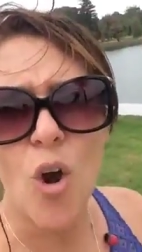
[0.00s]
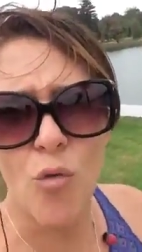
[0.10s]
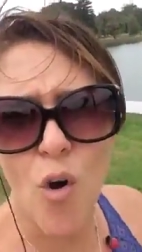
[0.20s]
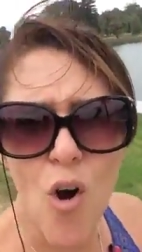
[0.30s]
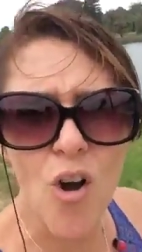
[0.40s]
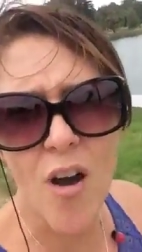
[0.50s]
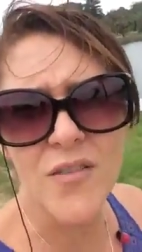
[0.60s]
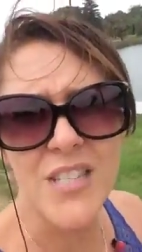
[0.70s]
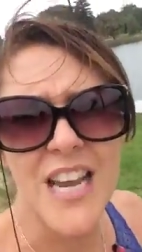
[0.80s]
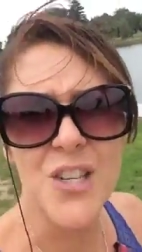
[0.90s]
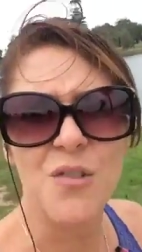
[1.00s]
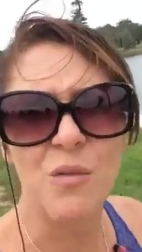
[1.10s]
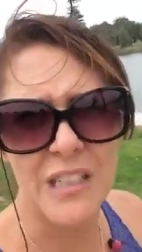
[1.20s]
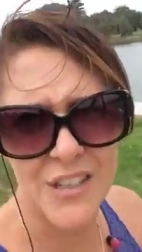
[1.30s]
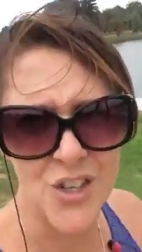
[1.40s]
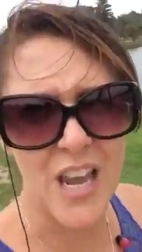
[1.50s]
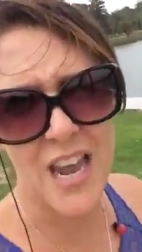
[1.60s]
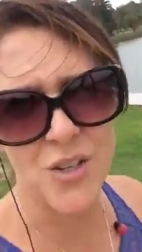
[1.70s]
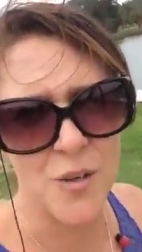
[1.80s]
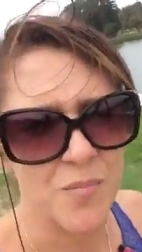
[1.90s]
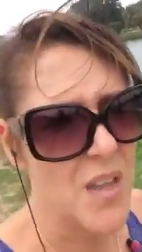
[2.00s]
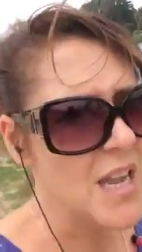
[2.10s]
raw conversation, real education.